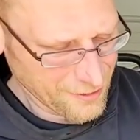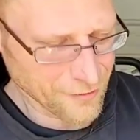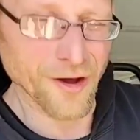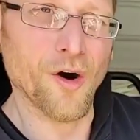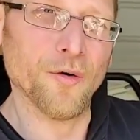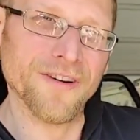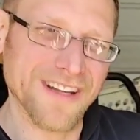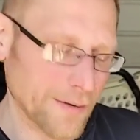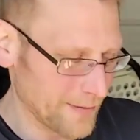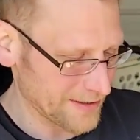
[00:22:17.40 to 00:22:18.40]
You know the
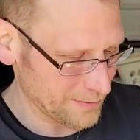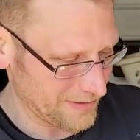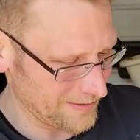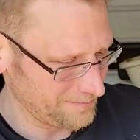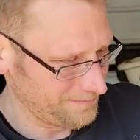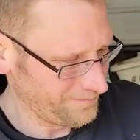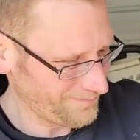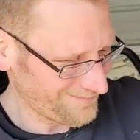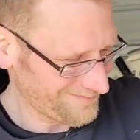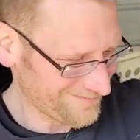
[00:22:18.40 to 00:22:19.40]
owner did not
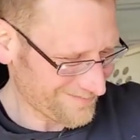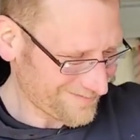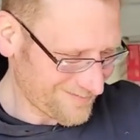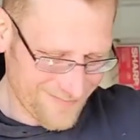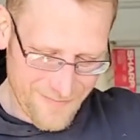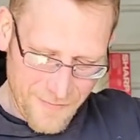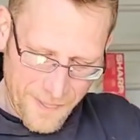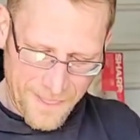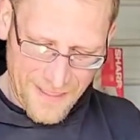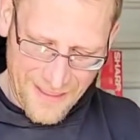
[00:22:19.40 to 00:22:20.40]
mess up.
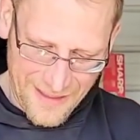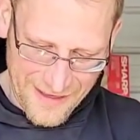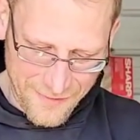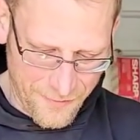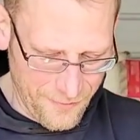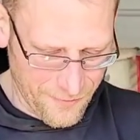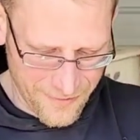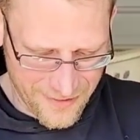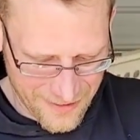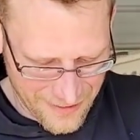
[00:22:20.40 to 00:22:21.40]
And whew.